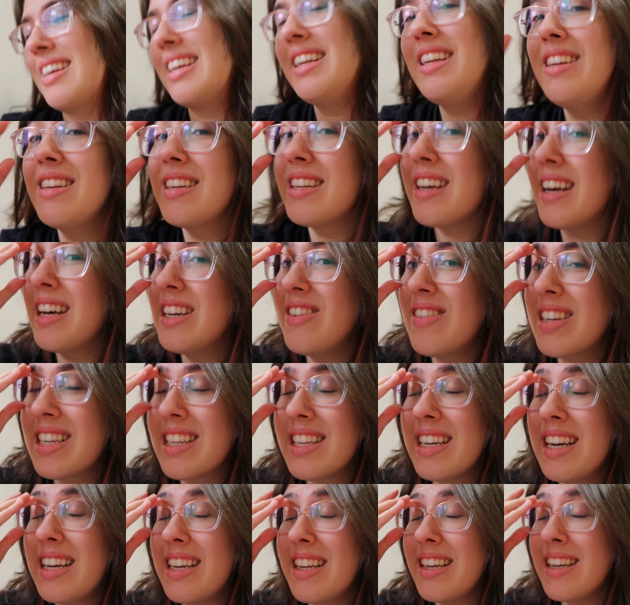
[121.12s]
can you tell I'm
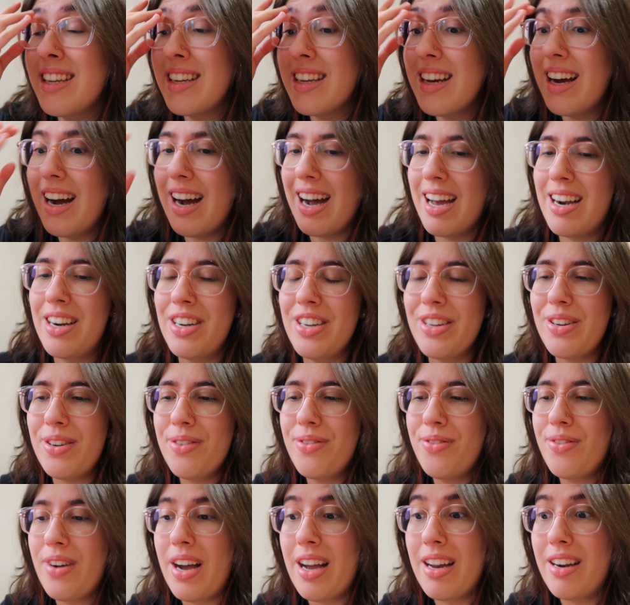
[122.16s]
excited? I don't know
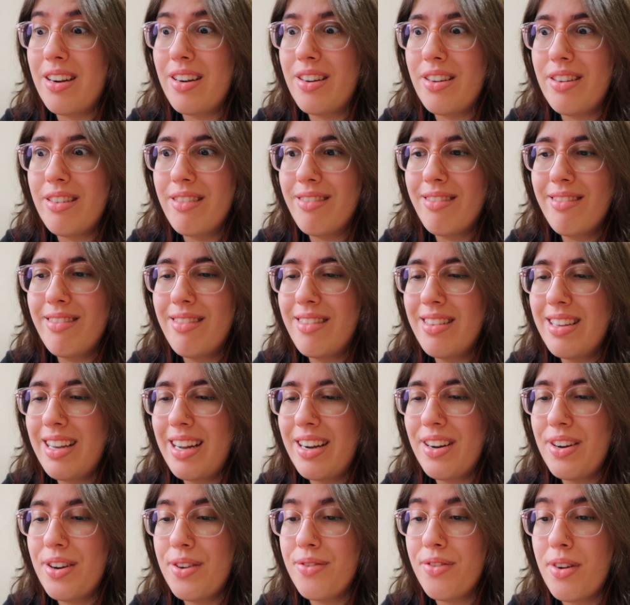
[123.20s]
if, I don't know. I
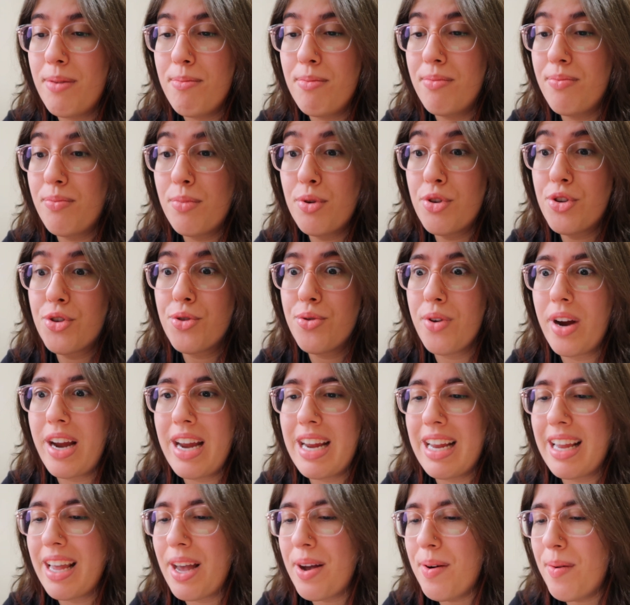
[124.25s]
don't know if I'm
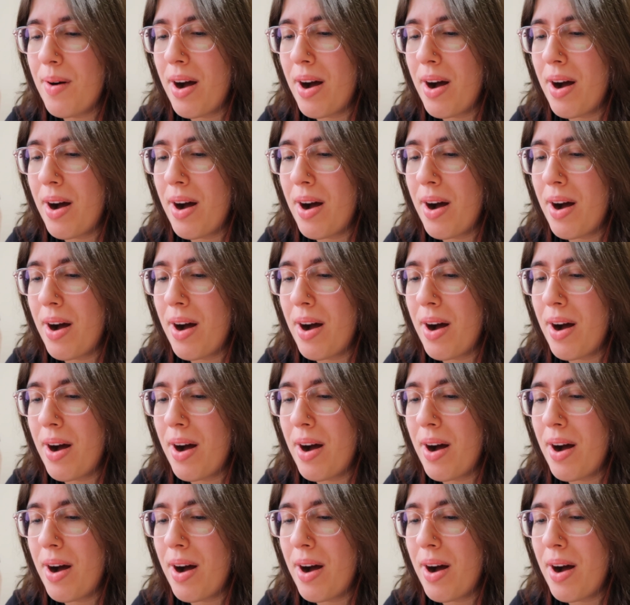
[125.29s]
portraying it